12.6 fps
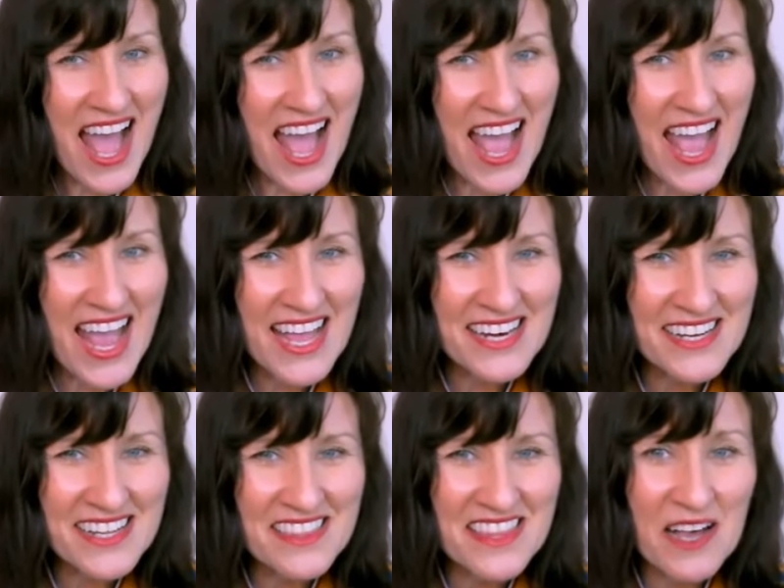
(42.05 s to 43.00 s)

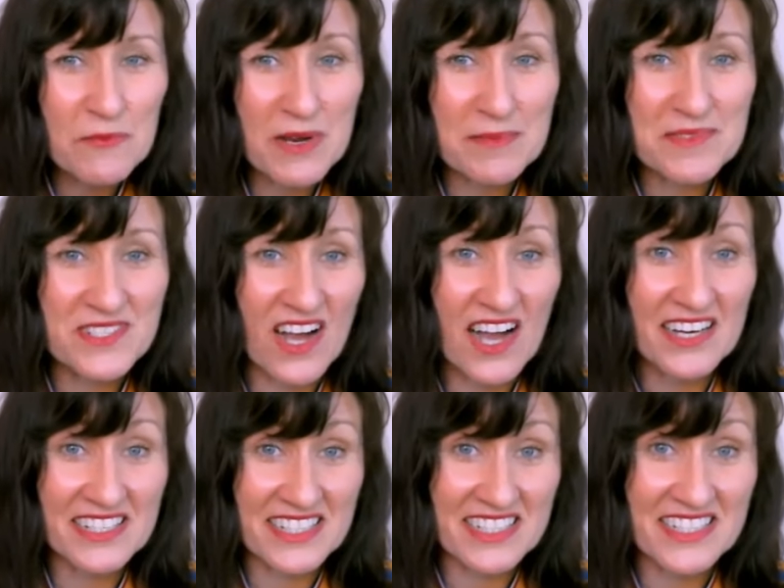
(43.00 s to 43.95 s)
And that
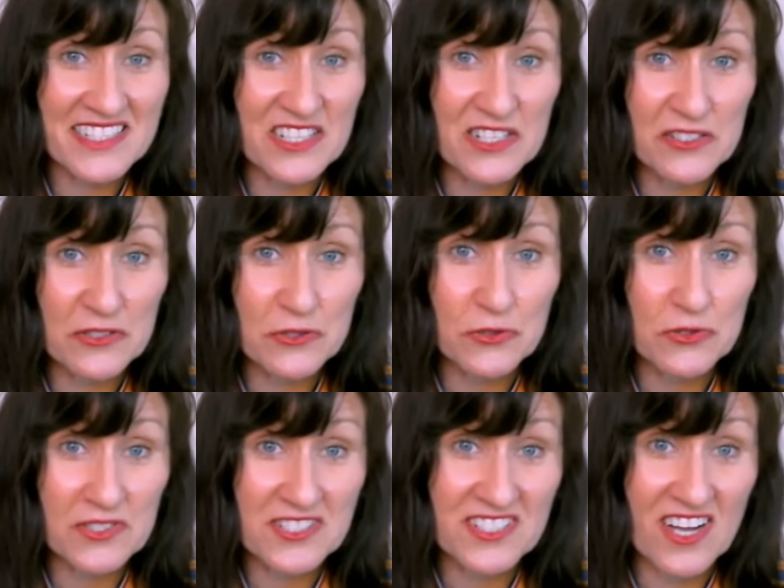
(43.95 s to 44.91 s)
website is
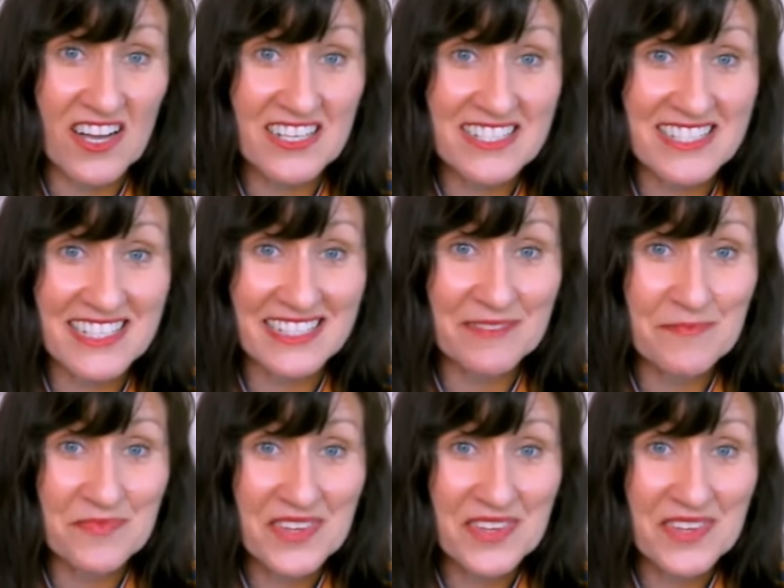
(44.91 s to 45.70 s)
Good Sciencing.